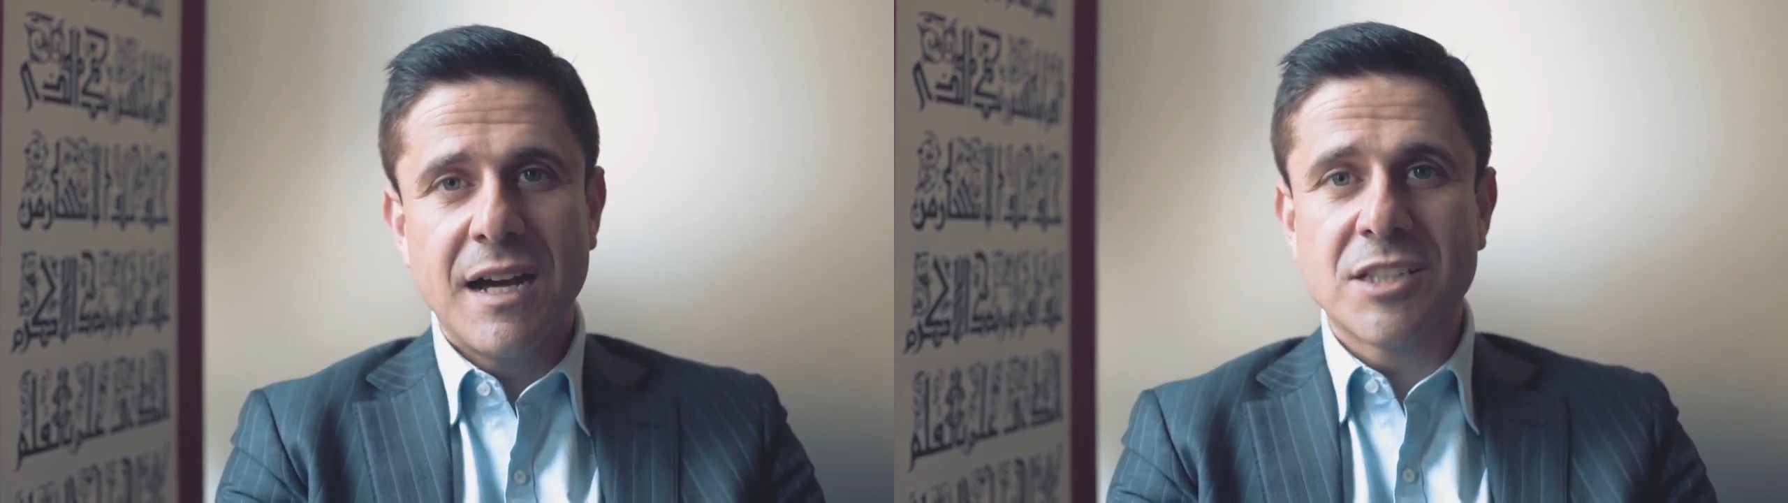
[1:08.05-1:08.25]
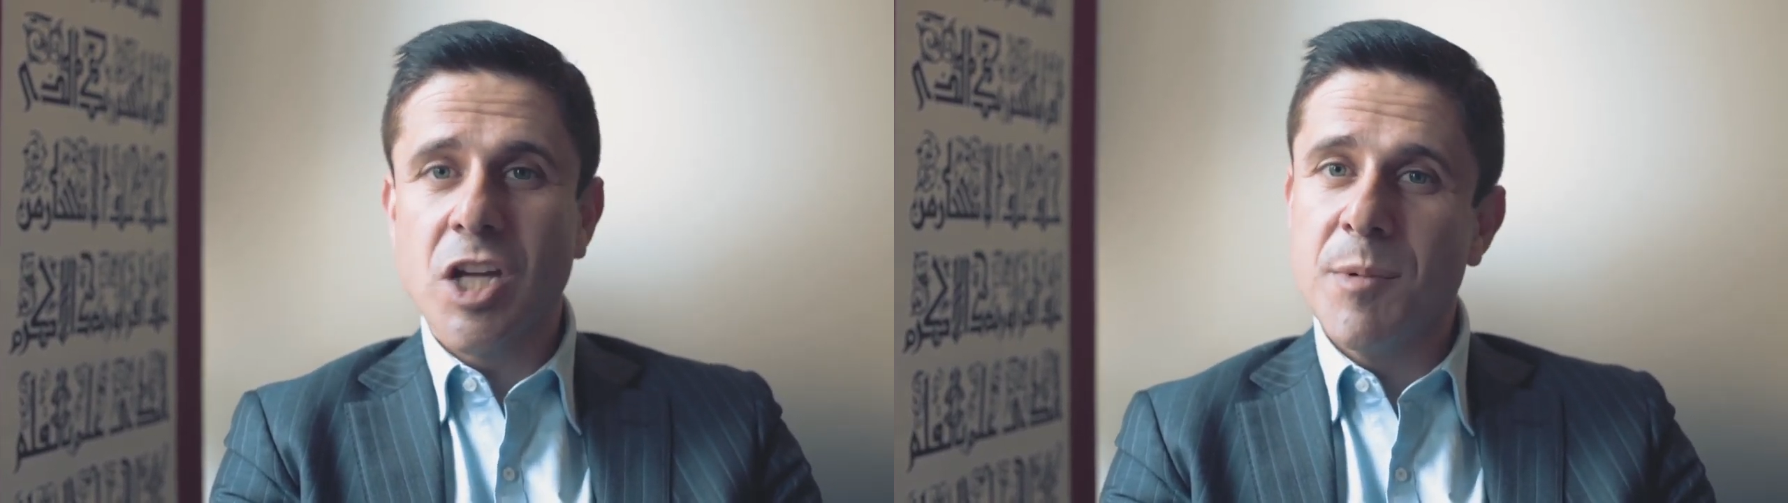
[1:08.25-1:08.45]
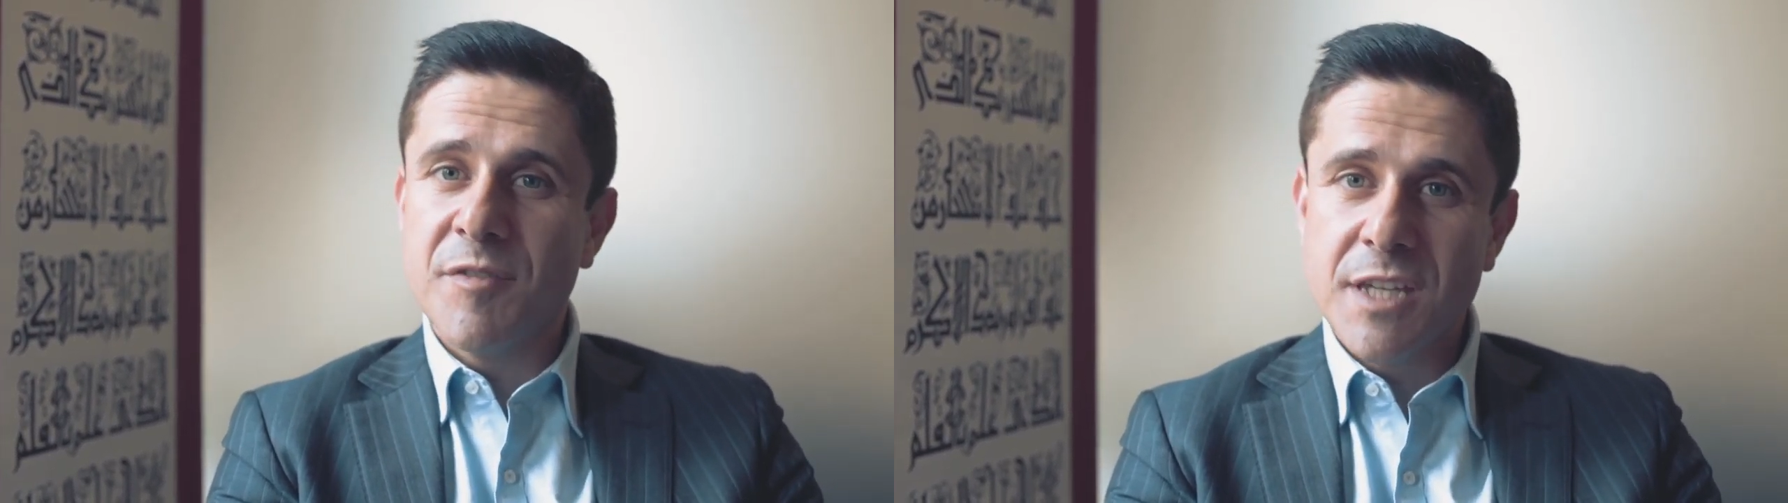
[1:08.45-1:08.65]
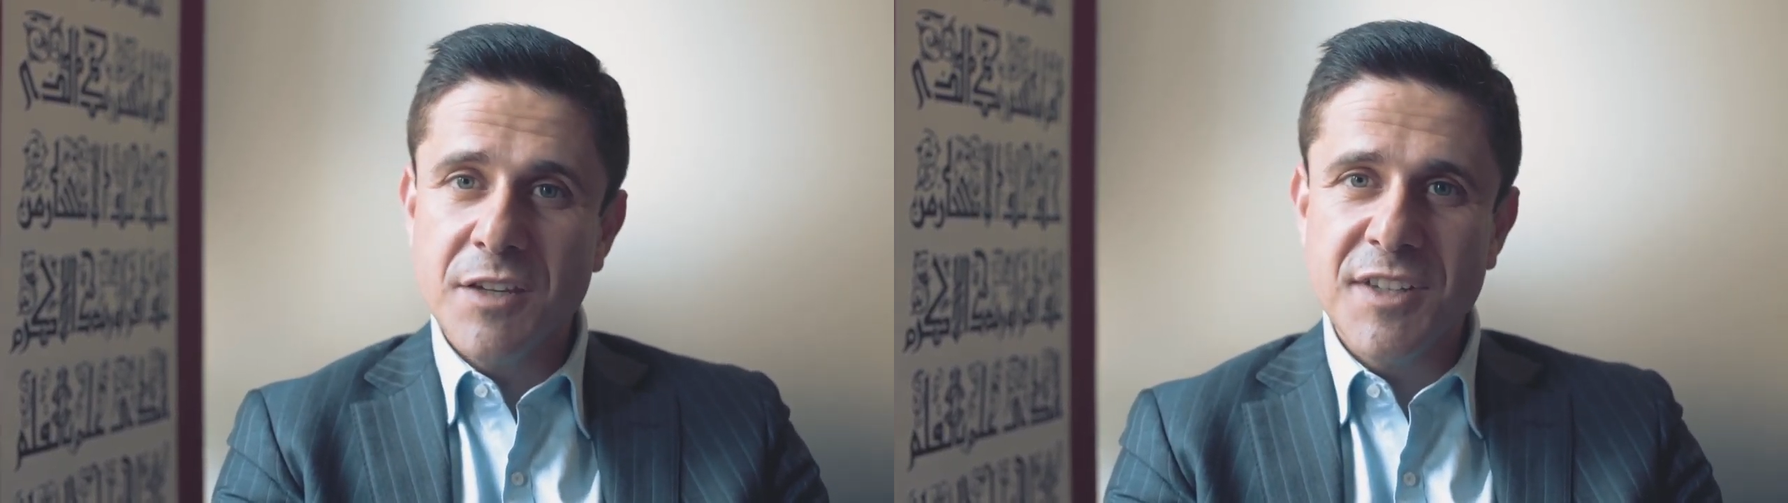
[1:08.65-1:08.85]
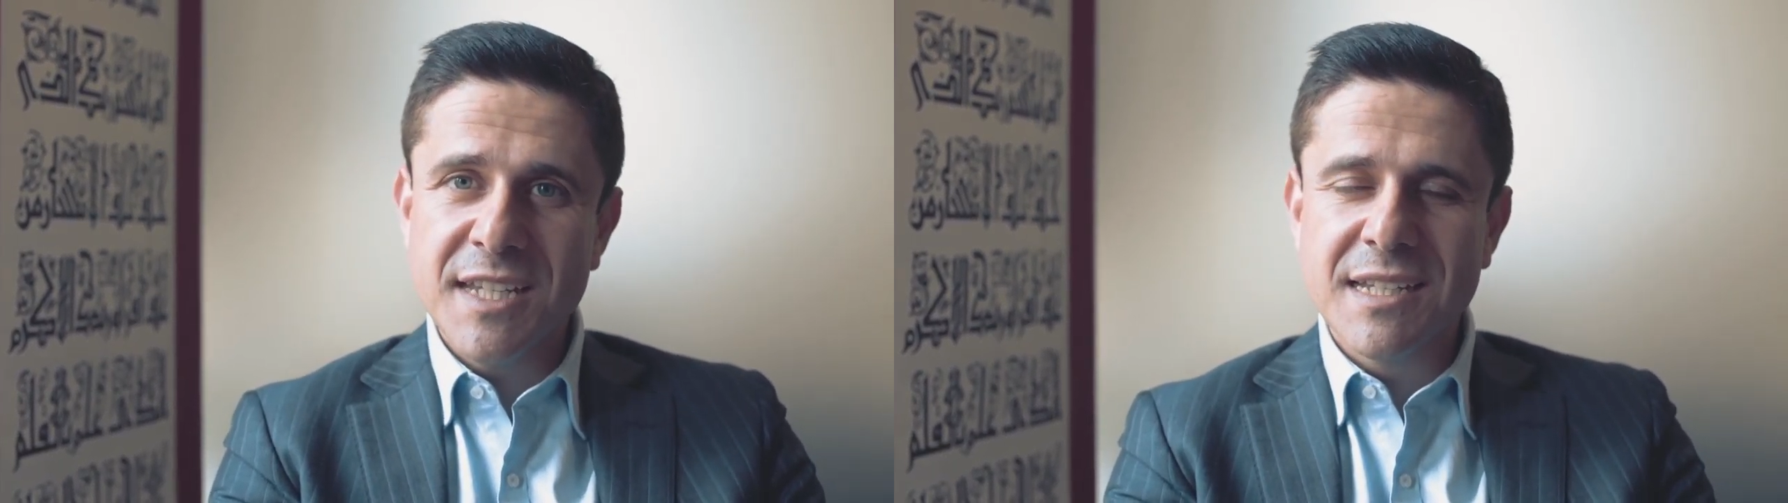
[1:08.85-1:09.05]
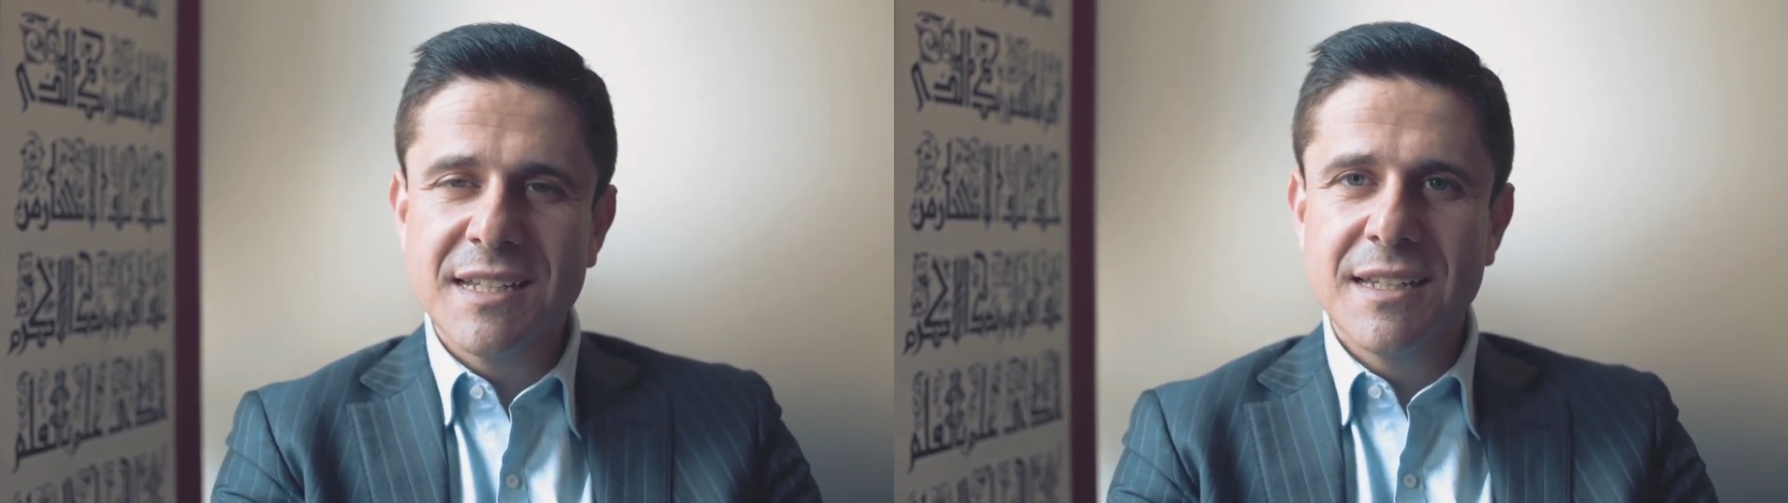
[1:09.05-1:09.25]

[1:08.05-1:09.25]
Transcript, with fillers: a time of giving,